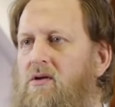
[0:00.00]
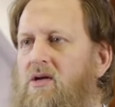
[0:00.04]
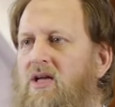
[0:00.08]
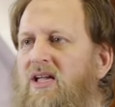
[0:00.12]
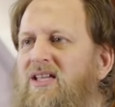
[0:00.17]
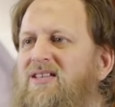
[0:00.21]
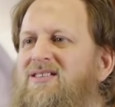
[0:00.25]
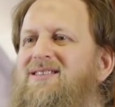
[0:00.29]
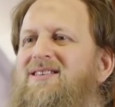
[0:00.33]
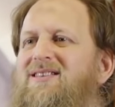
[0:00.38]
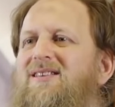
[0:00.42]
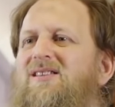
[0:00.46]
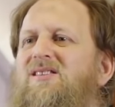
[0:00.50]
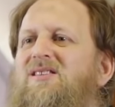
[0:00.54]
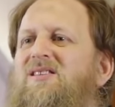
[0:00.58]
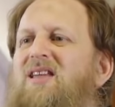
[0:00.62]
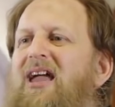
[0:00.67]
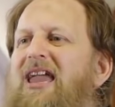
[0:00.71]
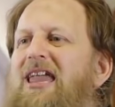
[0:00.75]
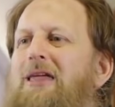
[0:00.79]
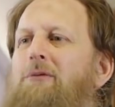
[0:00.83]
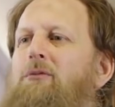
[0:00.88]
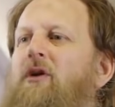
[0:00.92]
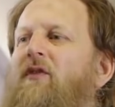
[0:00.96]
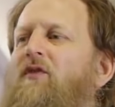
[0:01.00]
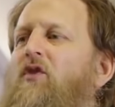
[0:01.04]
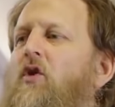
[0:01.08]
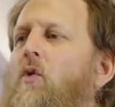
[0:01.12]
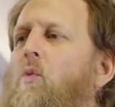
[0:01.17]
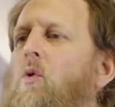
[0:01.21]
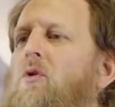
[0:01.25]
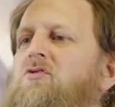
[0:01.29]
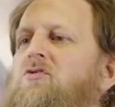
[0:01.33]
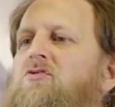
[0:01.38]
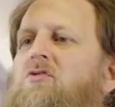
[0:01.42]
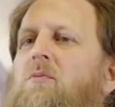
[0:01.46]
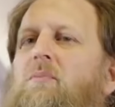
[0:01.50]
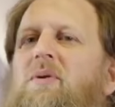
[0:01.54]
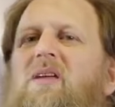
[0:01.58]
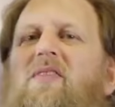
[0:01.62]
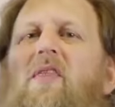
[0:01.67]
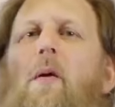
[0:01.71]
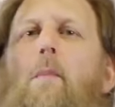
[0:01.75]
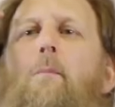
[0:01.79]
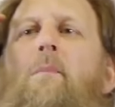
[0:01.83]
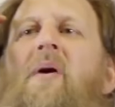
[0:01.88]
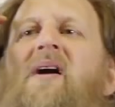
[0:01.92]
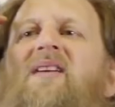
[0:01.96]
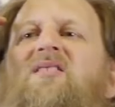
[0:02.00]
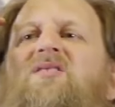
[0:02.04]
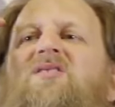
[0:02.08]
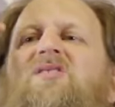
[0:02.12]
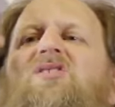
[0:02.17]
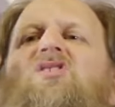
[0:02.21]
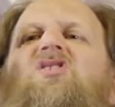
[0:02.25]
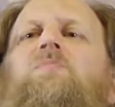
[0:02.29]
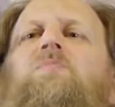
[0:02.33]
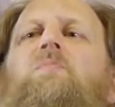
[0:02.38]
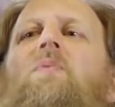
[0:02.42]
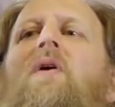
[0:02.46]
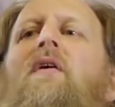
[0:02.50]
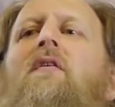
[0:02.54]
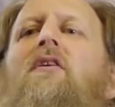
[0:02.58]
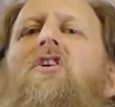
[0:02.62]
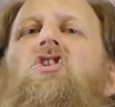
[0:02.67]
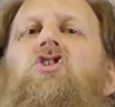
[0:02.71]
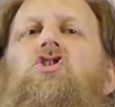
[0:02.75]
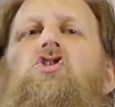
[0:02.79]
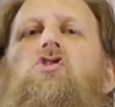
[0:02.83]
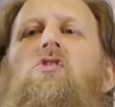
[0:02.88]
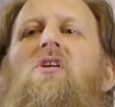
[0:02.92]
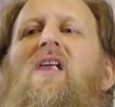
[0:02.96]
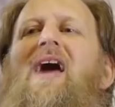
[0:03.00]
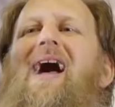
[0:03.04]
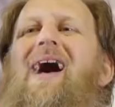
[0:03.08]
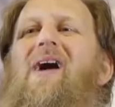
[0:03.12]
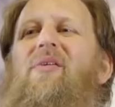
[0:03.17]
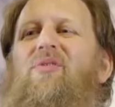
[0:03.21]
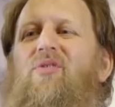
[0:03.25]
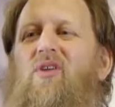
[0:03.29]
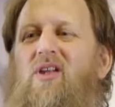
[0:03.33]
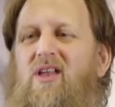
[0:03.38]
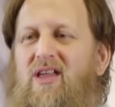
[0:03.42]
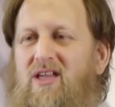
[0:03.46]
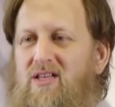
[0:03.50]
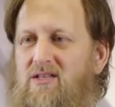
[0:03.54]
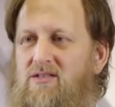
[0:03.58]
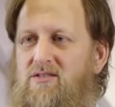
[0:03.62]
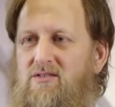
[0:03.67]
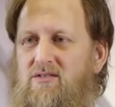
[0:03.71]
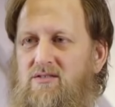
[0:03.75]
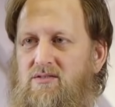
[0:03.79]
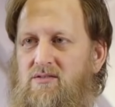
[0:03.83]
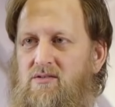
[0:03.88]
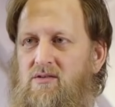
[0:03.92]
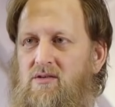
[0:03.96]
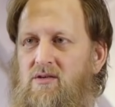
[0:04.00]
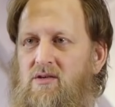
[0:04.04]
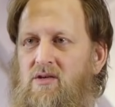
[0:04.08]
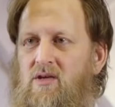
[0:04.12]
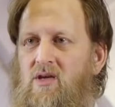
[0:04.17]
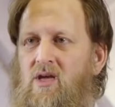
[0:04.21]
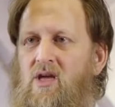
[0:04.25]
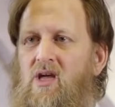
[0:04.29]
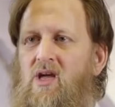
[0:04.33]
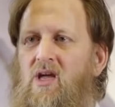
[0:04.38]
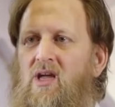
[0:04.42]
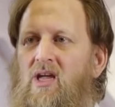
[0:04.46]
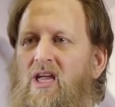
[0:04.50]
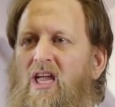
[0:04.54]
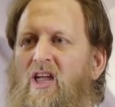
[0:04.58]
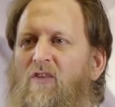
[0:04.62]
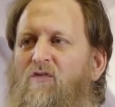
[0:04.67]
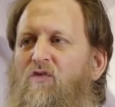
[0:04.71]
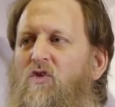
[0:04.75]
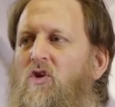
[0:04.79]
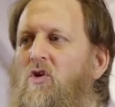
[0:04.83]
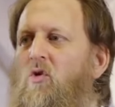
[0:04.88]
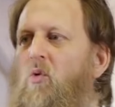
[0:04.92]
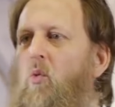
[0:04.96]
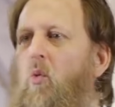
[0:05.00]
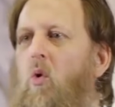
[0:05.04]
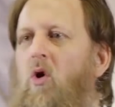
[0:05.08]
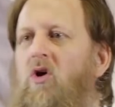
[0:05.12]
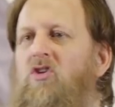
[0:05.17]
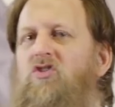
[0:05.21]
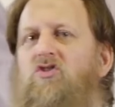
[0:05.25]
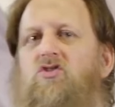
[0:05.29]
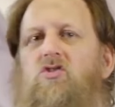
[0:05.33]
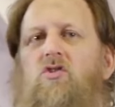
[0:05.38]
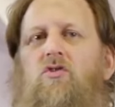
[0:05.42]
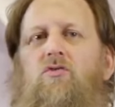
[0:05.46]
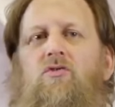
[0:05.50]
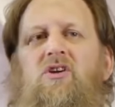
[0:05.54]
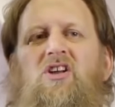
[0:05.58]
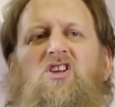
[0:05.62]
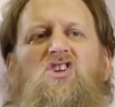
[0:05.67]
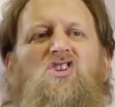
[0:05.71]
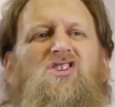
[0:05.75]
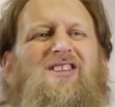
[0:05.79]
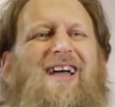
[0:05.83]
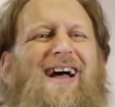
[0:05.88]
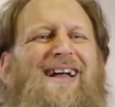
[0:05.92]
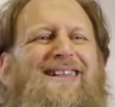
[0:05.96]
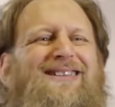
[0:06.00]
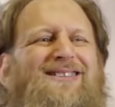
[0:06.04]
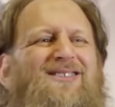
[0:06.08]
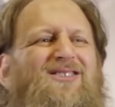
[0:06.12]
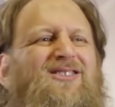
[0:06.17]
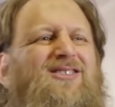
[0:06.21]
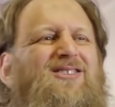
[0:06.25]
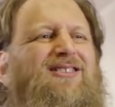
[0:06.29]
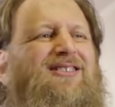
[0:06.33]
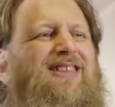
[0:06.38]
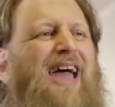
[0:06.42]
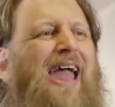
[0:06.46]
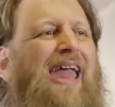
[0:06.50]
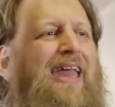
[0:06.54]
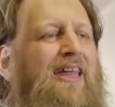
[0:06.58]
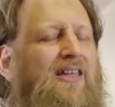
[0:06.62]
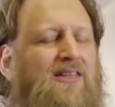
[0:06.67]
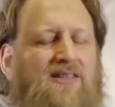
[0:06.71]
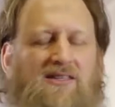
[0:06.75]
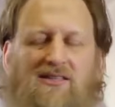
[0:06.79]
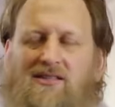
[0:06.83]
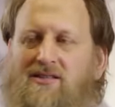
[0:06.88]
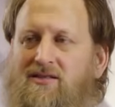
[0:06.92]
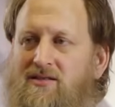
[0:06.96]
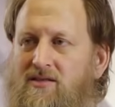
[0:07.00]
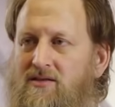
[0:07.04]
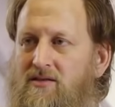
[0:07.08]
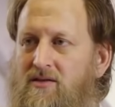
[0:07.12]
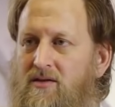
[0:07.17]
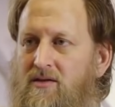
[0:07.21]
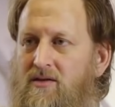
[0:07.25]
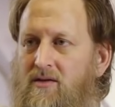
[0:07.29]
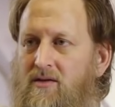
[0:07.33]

It's the same if you want to be the best spiritual athlete. If you want to reach that state